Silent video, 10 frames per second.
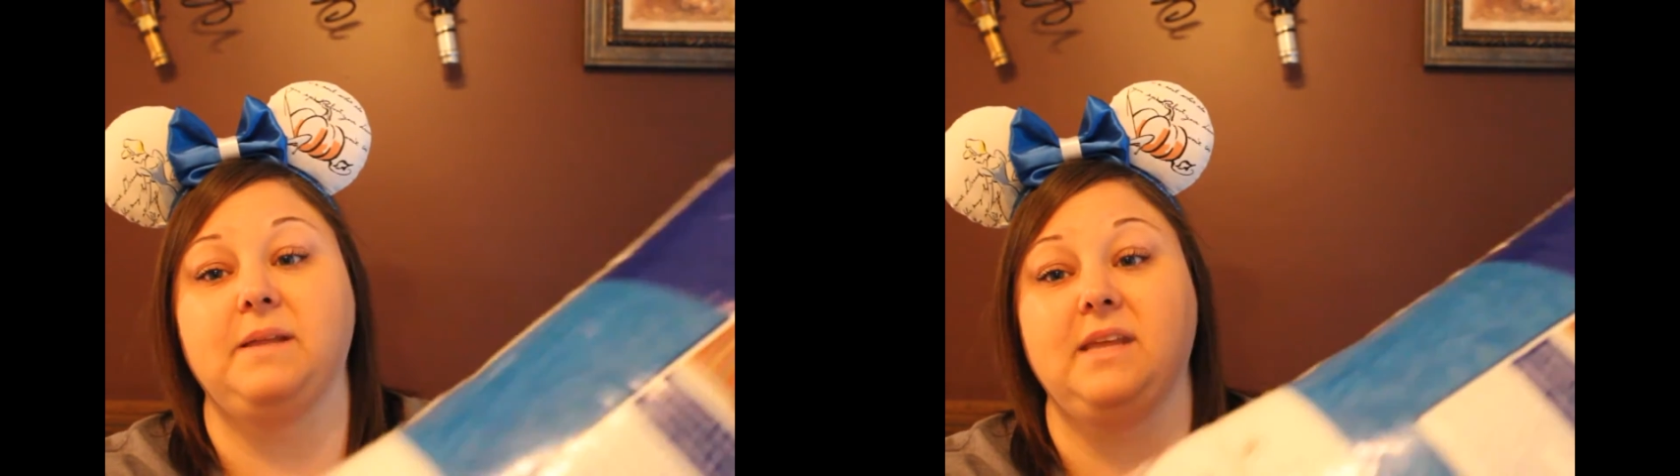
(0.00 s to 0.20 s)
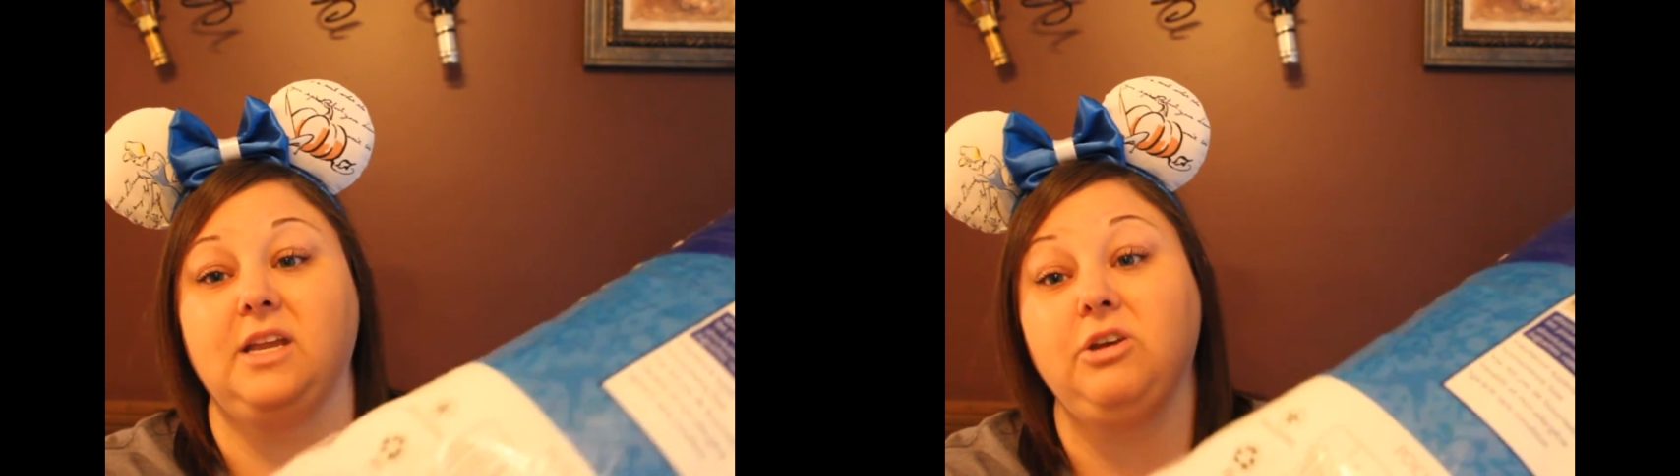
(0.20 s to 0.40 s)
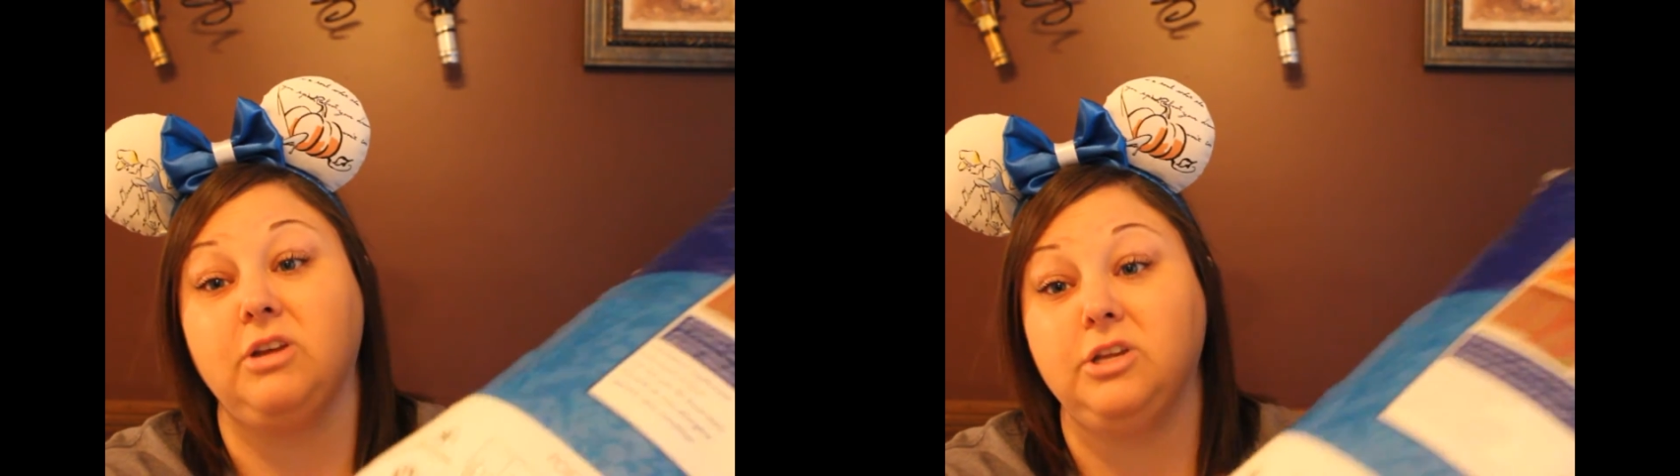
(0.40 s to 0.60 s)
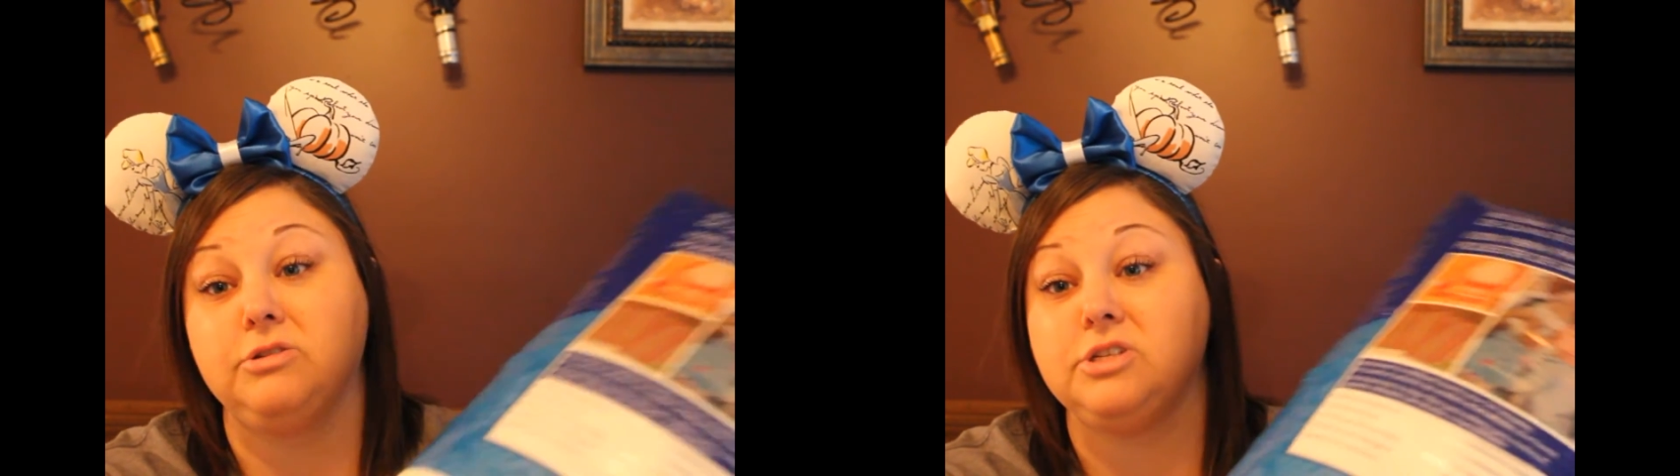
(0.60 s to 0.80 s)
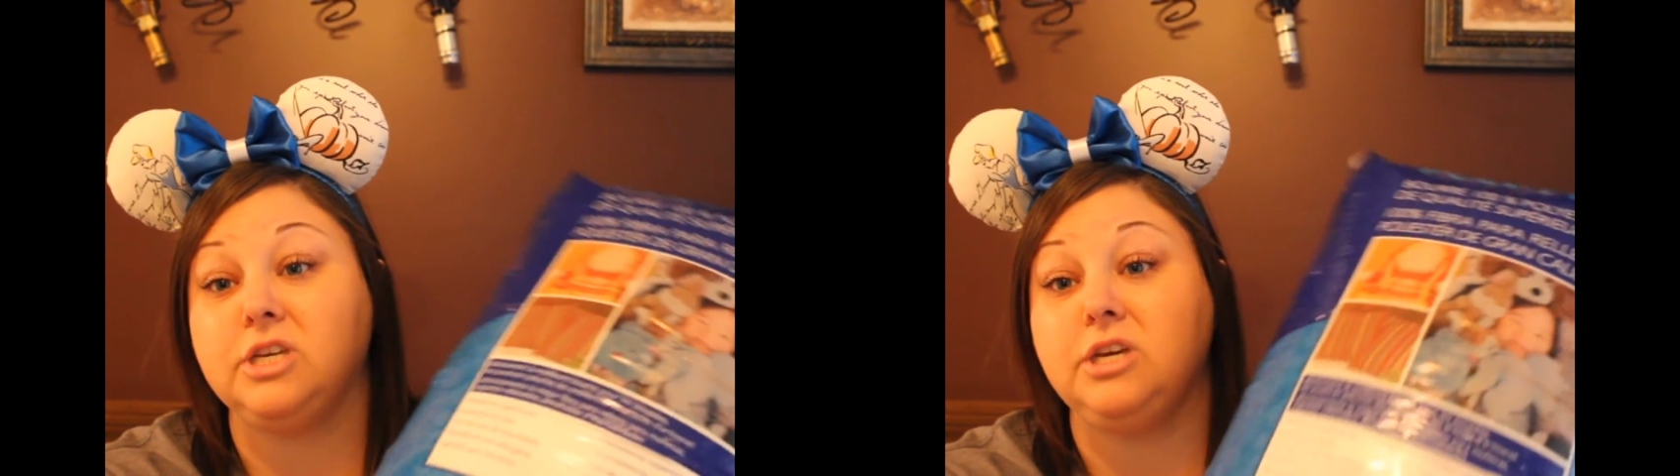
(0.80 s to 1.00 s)
but then you can
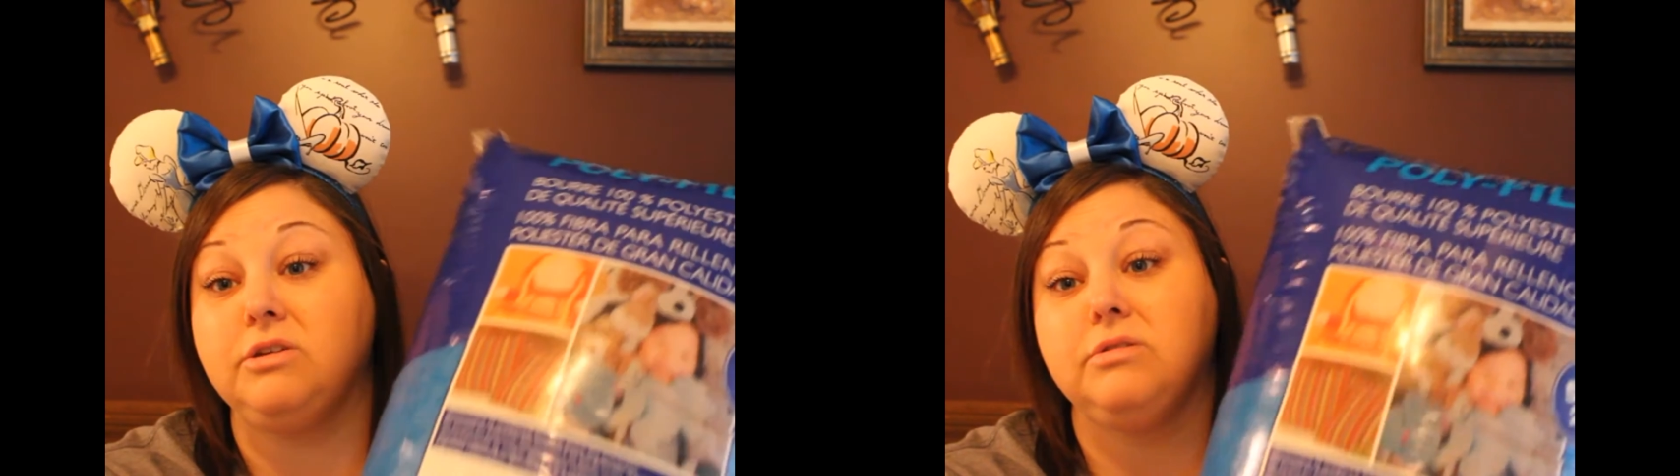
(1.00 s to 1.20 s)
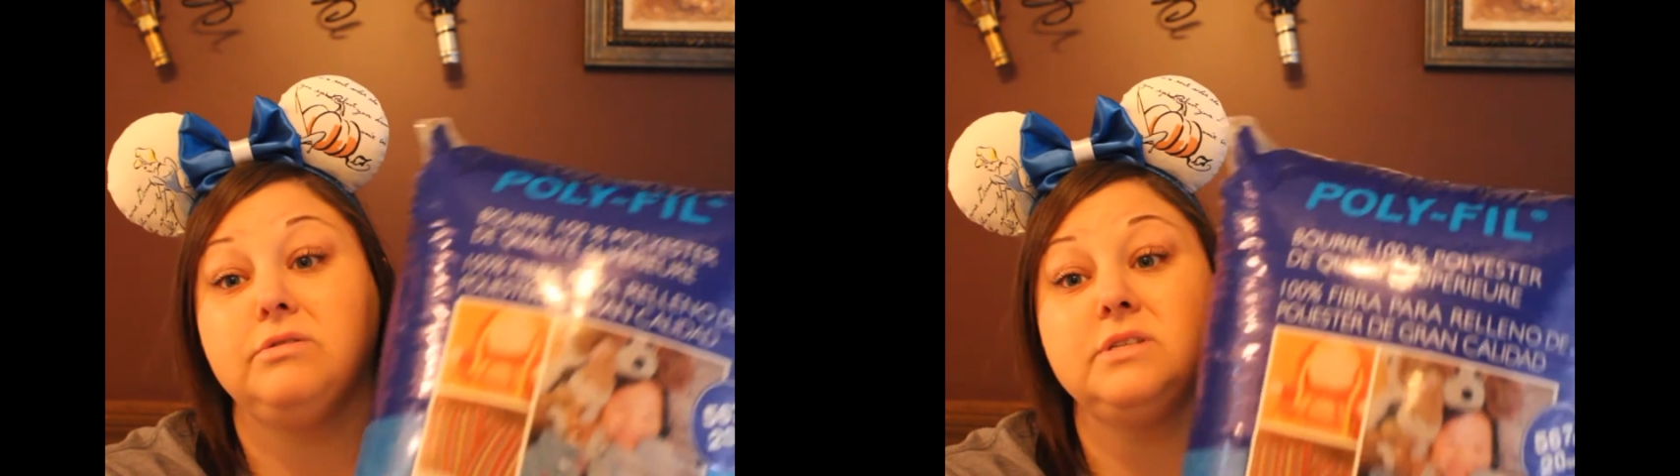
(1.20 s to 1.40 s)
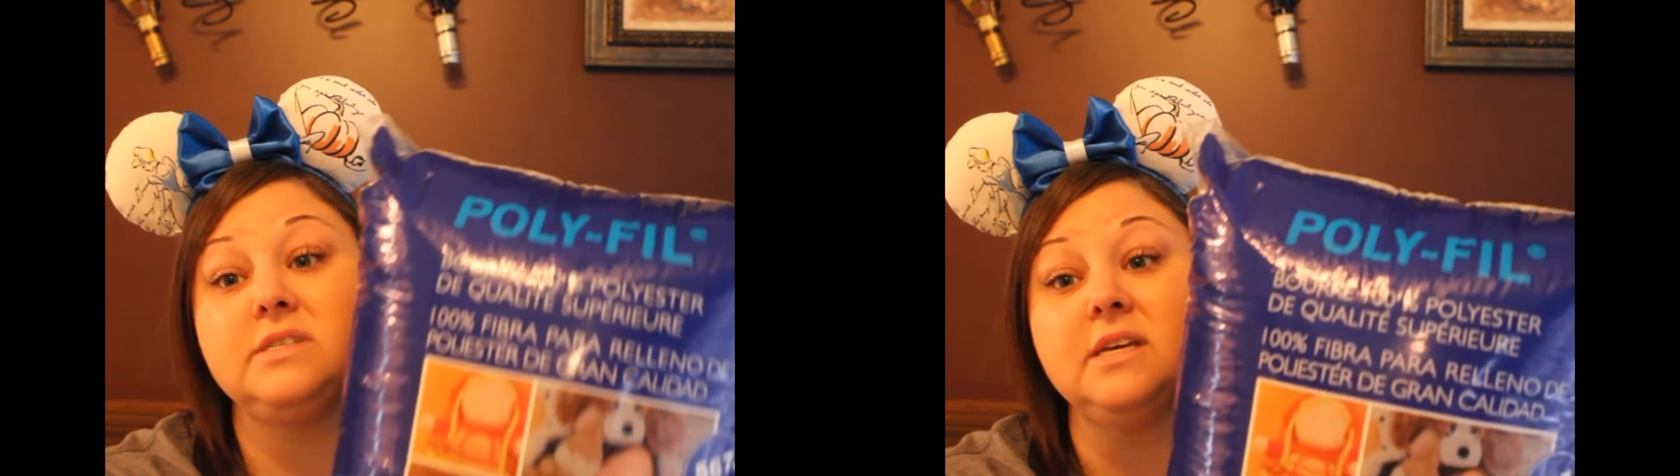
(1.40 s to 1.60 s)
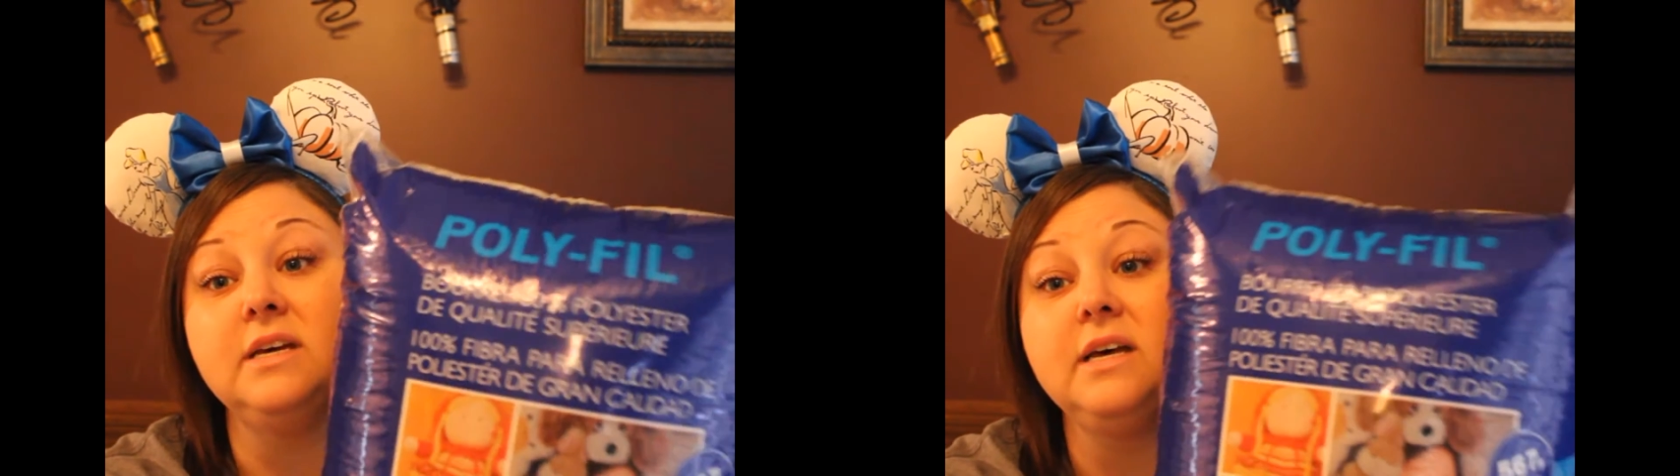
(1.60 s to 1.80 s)
usually use